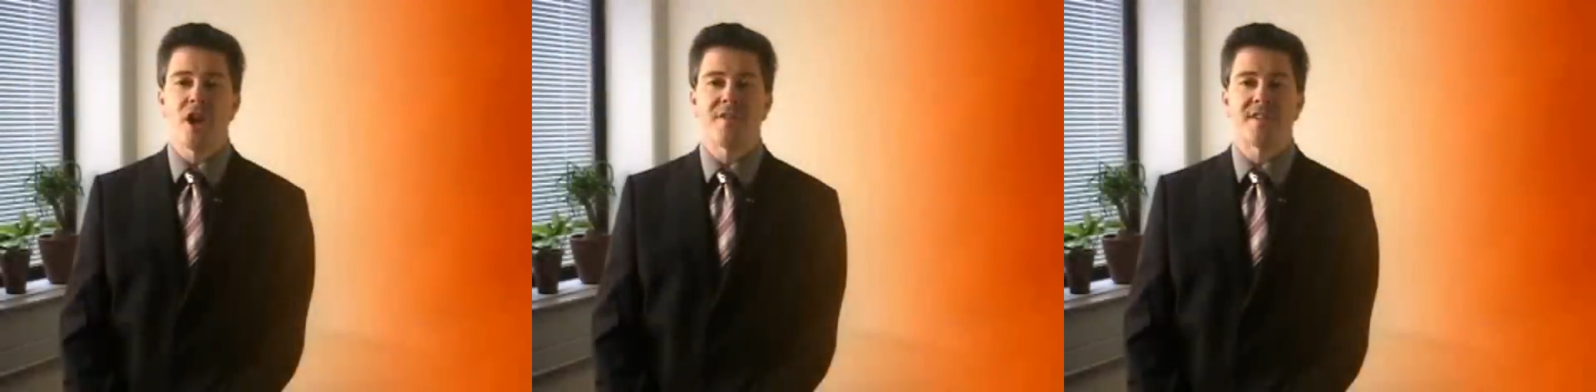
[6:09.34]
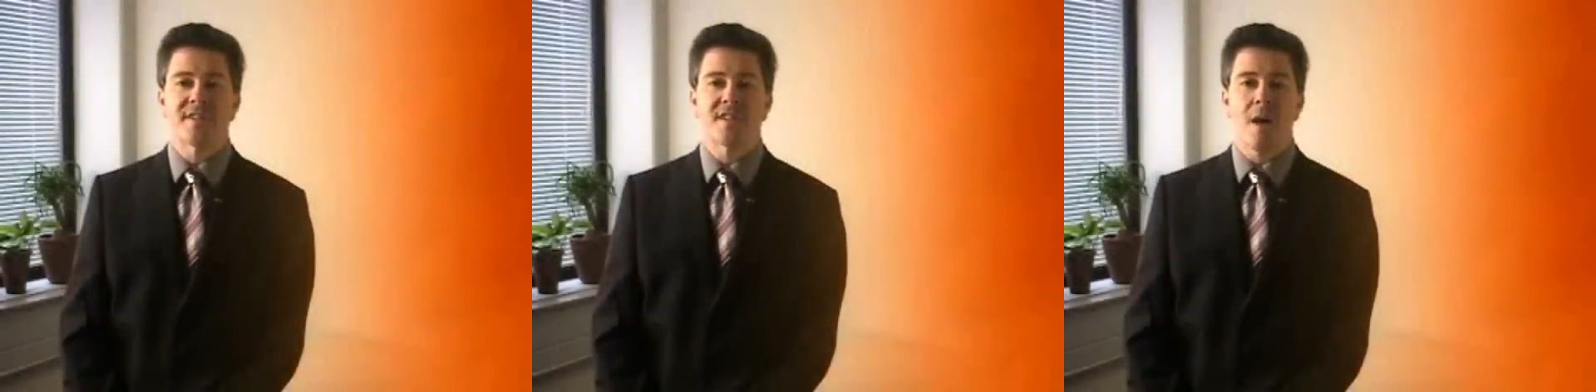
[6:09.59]

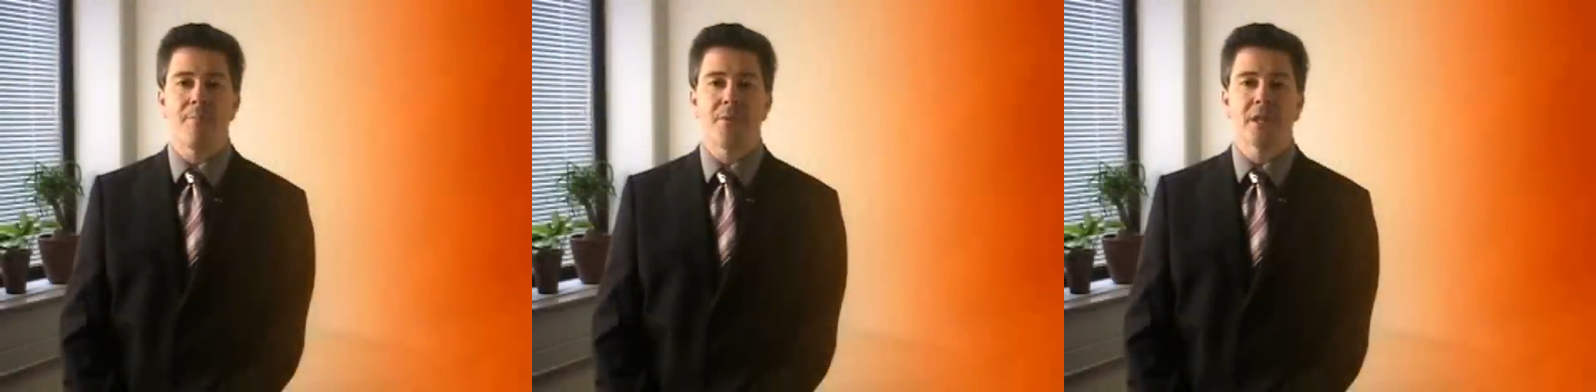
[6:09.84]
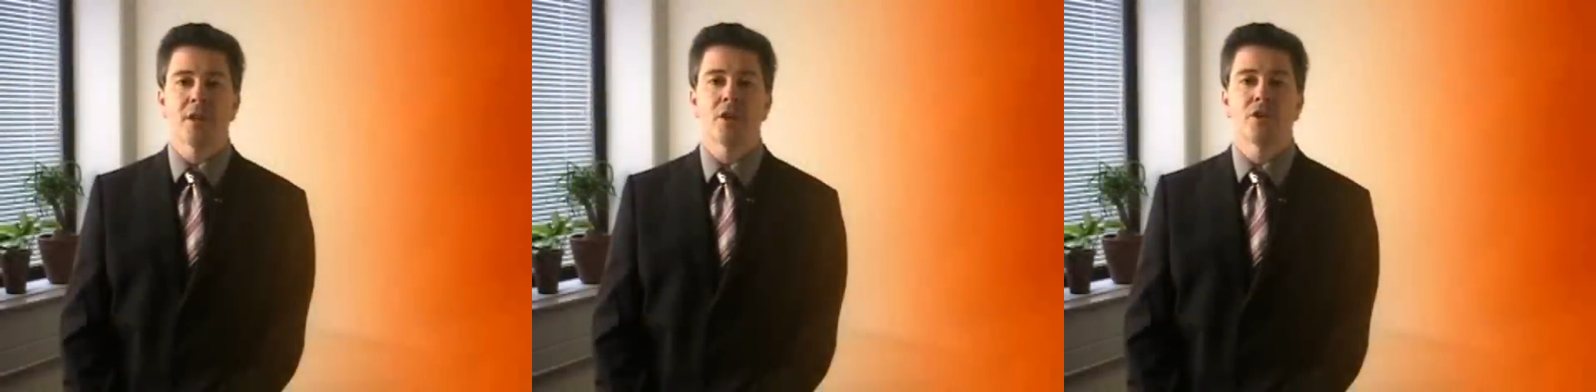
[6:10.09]
on this
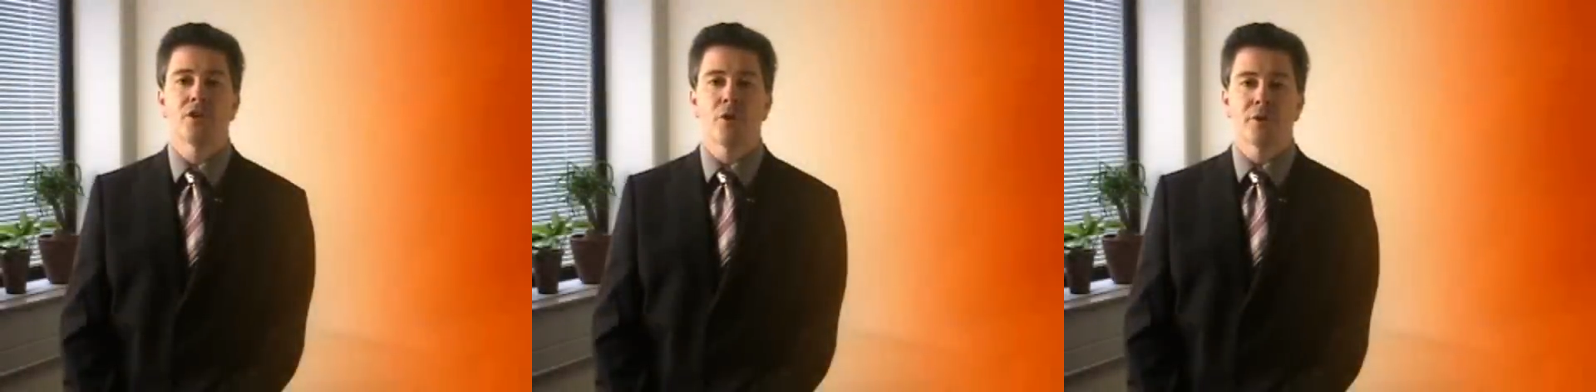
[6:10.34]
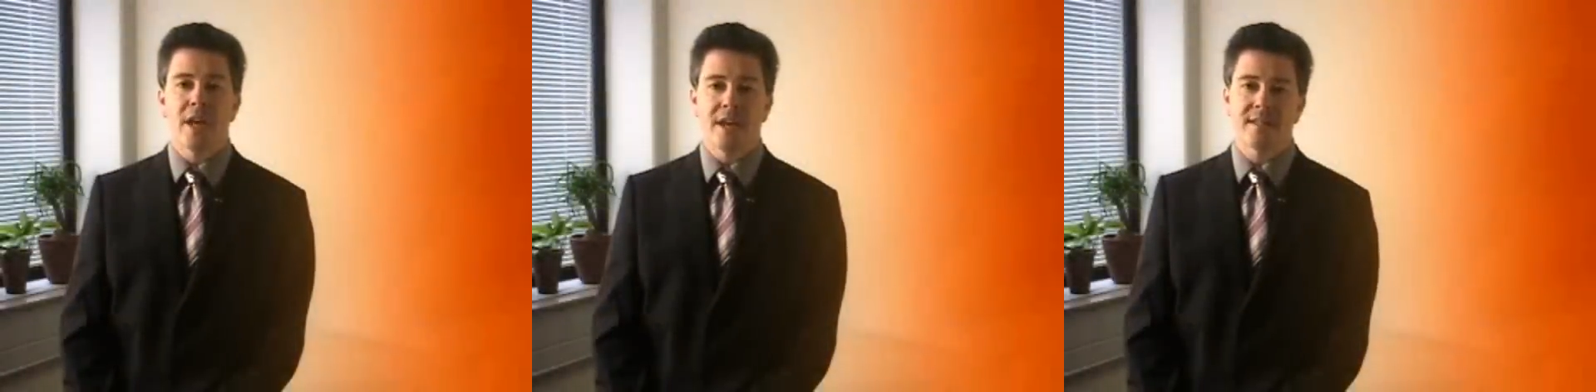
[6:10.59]
topic,
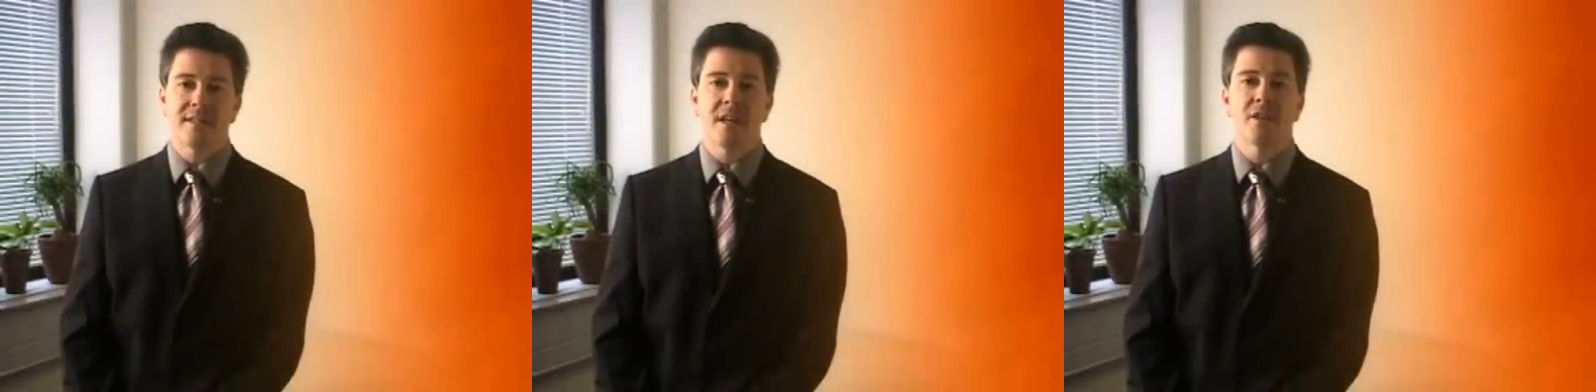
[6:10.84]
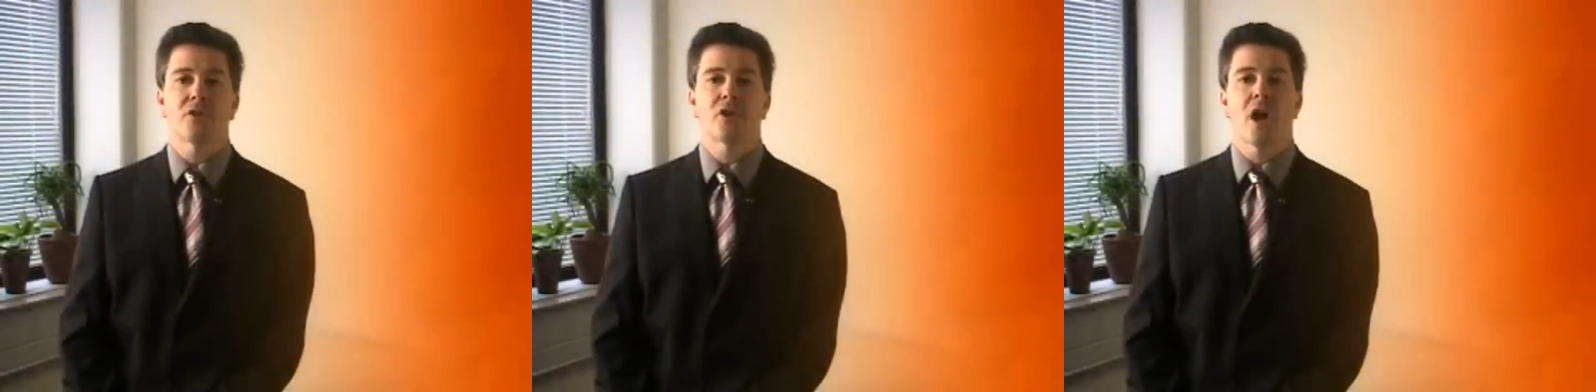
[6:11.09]
don't
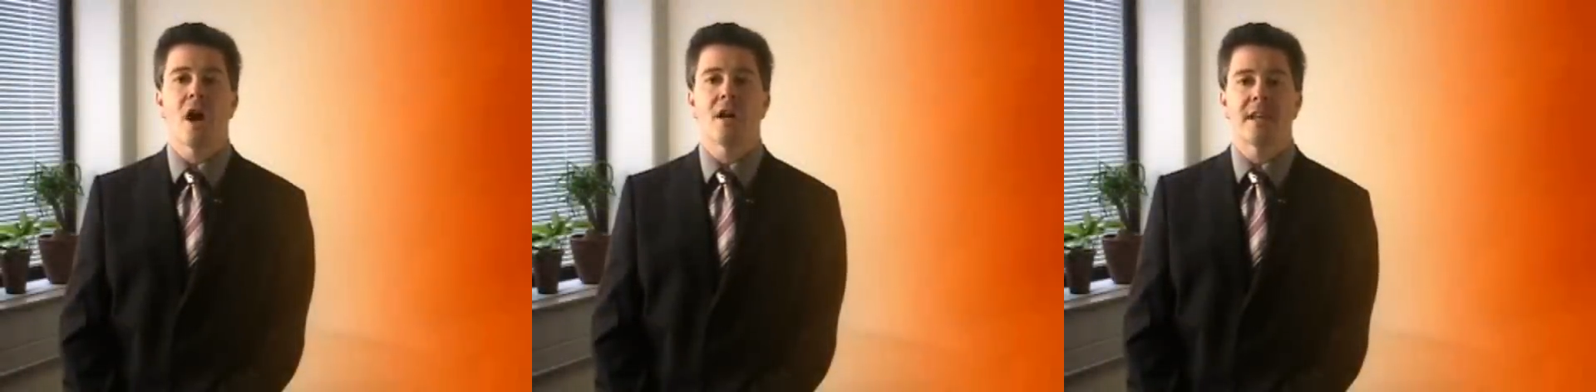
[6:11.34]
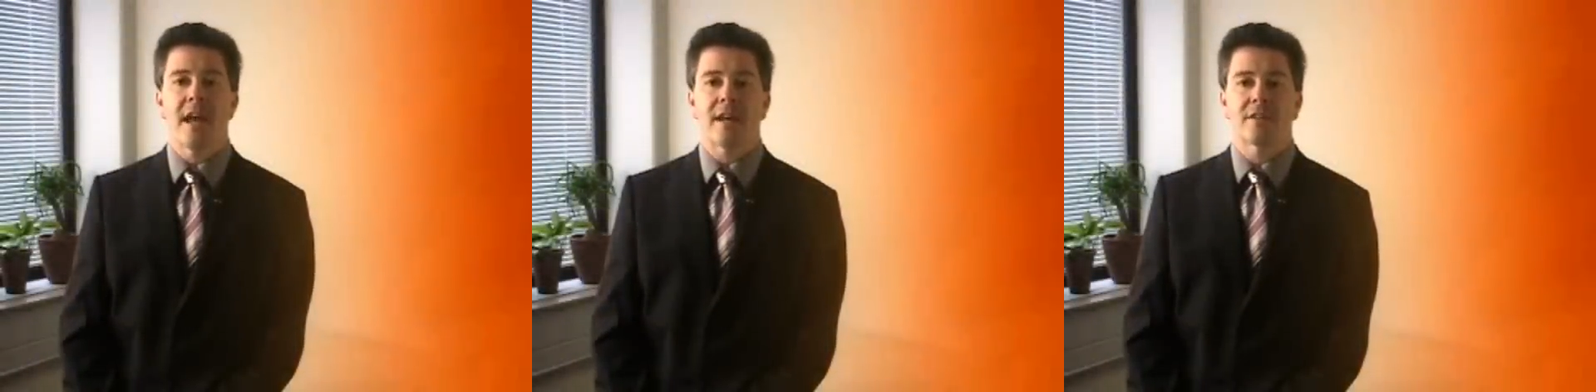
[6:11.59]
hesitate to
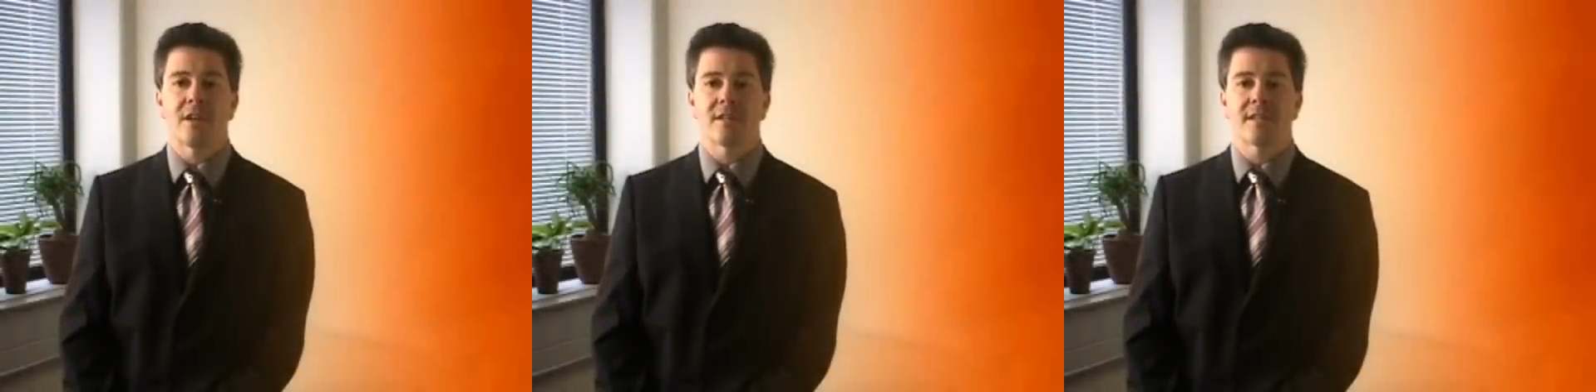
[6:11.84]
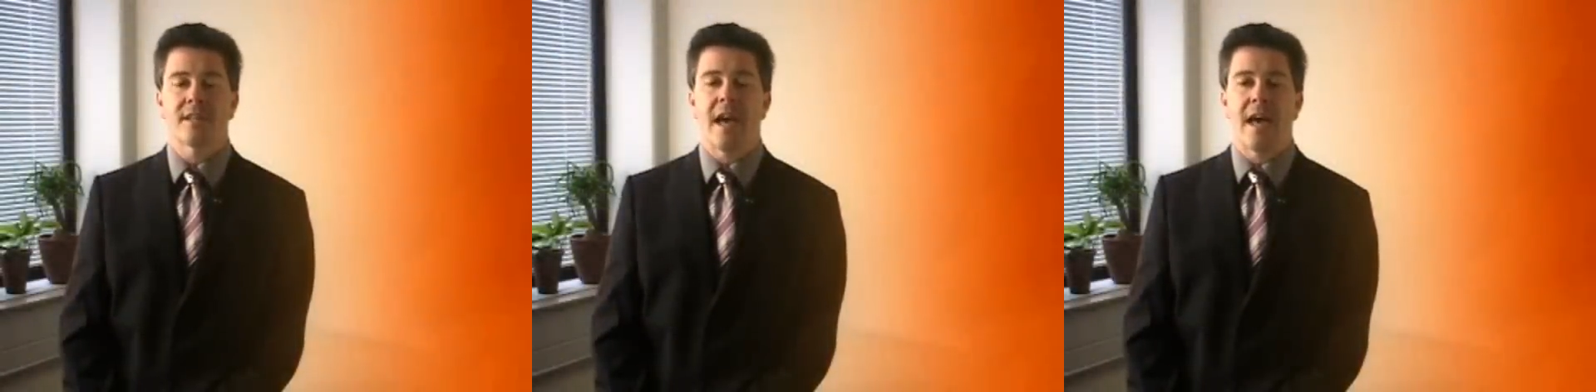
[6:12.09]
contact
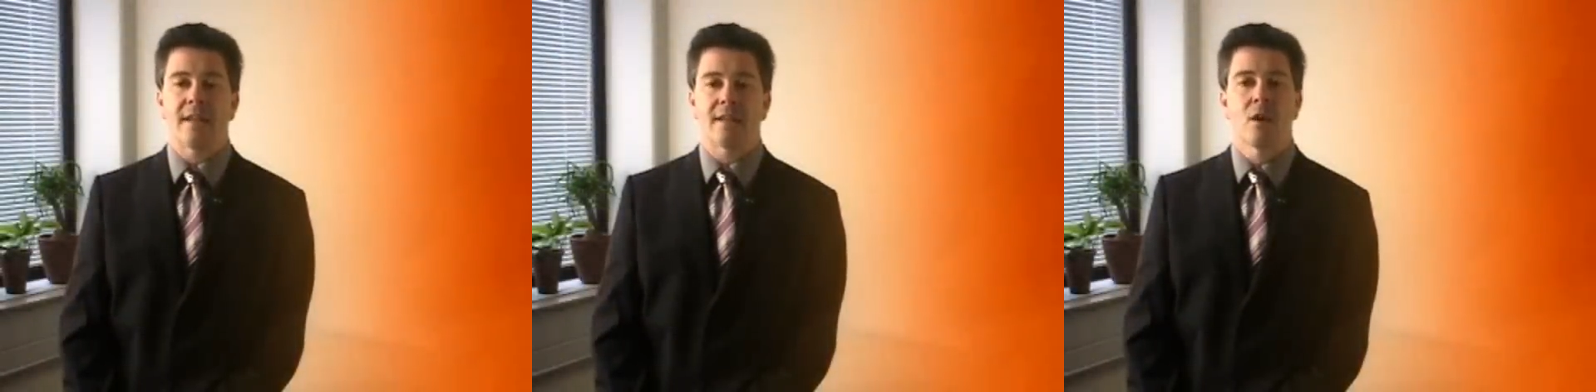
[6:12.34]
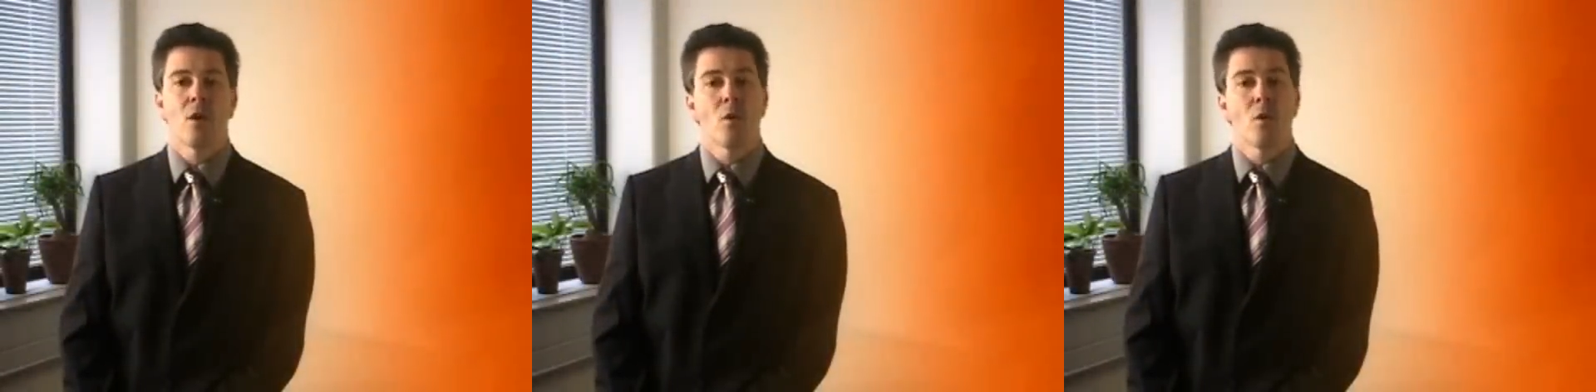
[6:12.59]
us at